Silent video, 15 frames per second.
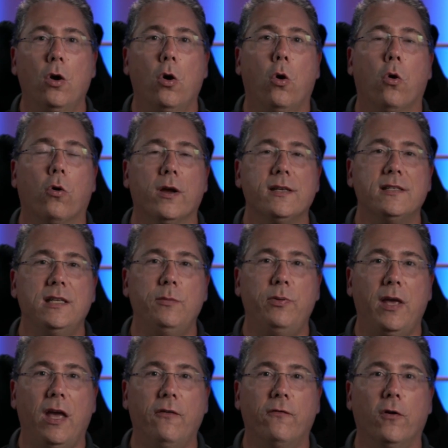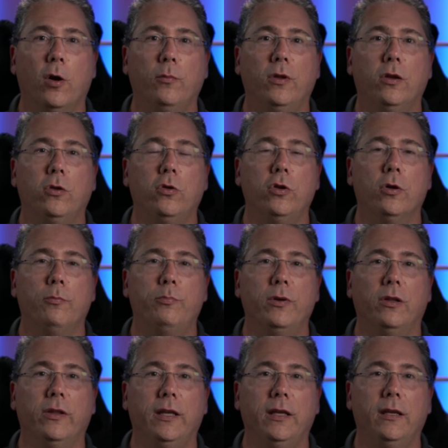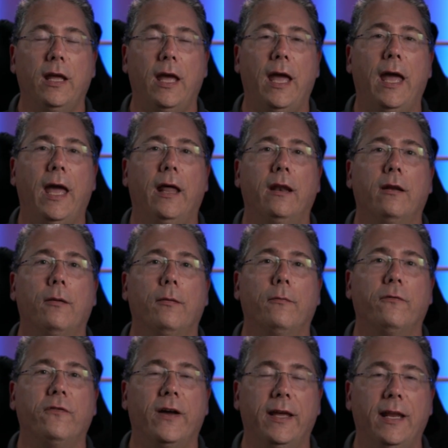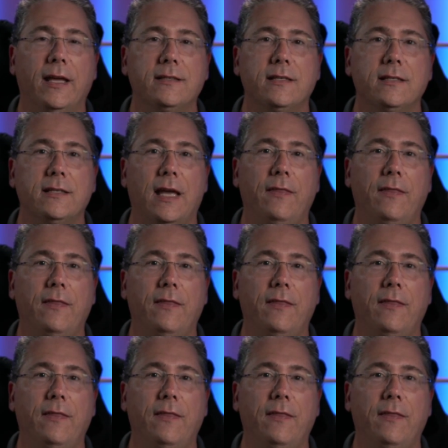or a CPA firm to do your billing and finances,